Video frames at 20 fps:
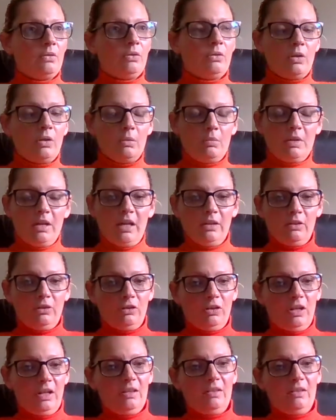soup
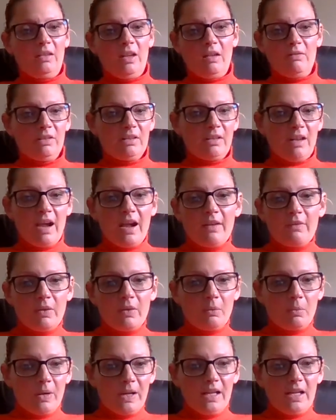kitchens every day of
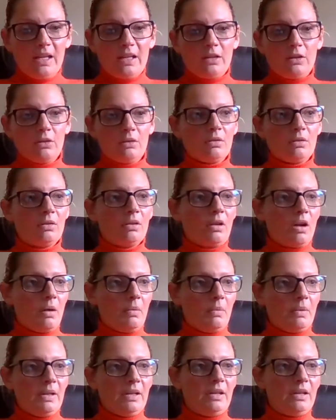the week, you can
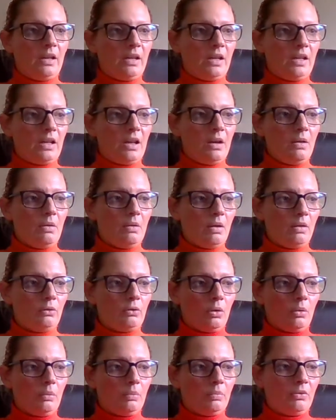go and, you know,
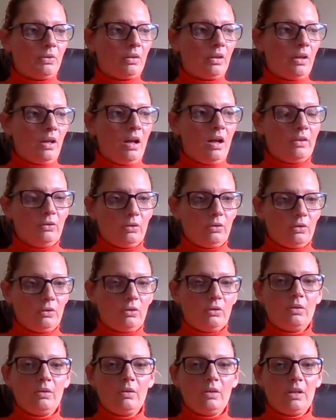adopt
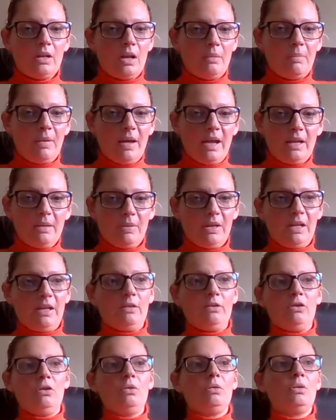hundreds of, you know,
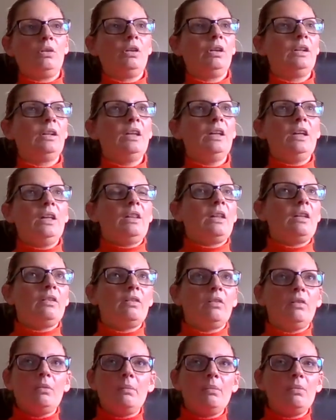babies, you can,
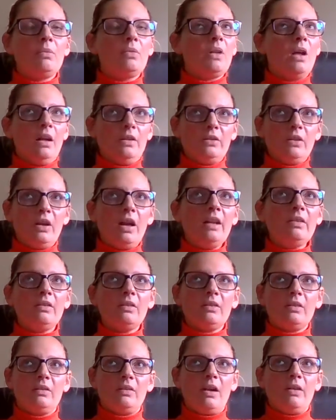there's
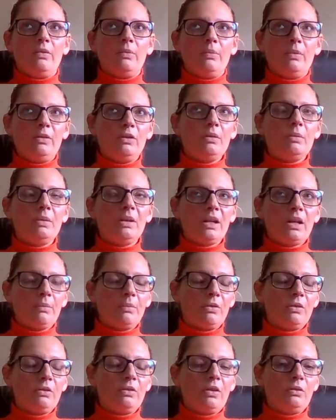tons of stuff, especially when it
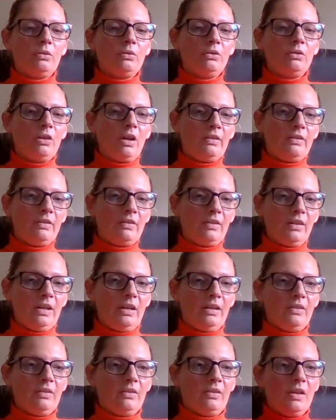comes to social
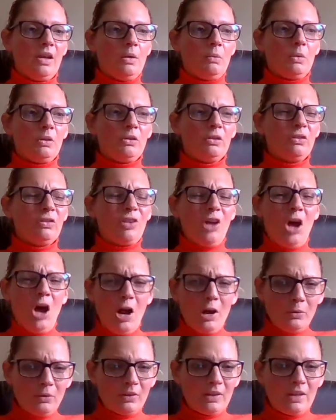justice, which is
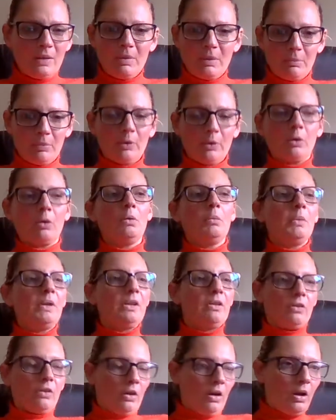totally biblical, and
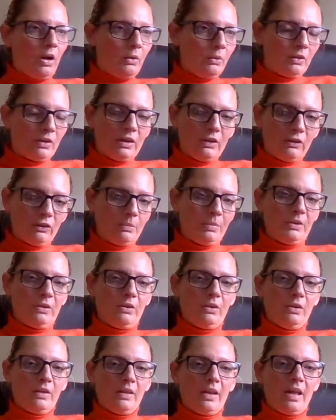we totally should be
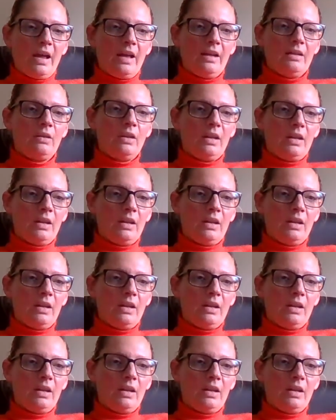doing that